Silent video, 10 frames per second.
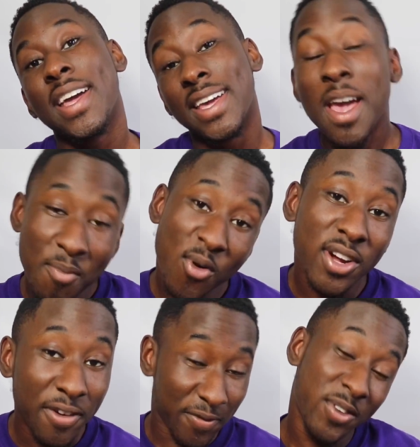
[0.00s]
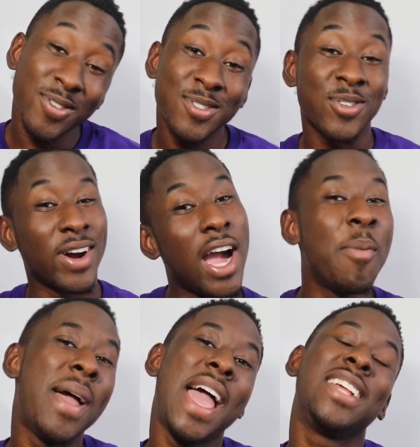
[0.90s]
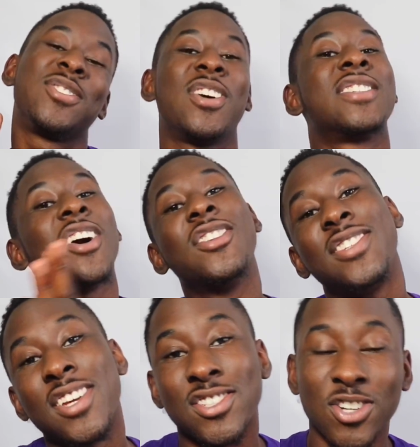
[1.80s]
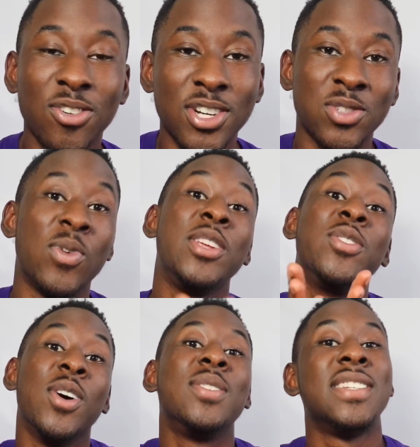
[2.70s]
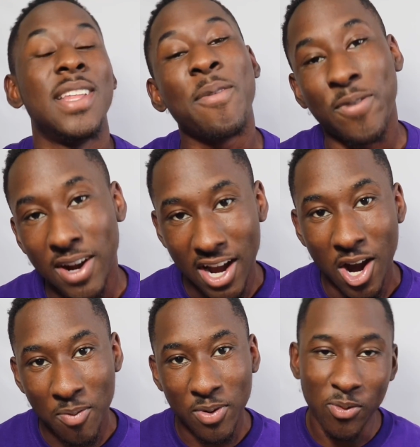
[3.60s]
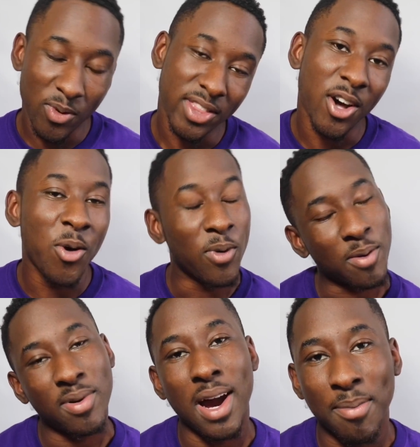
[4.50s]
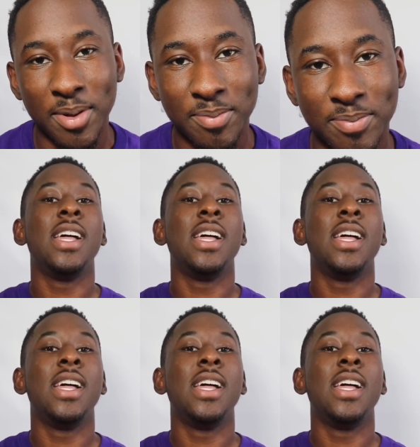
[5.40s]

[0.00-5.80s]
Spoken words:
get more confused or help add stress onto your shoulders when you go to them for help with a homework problem.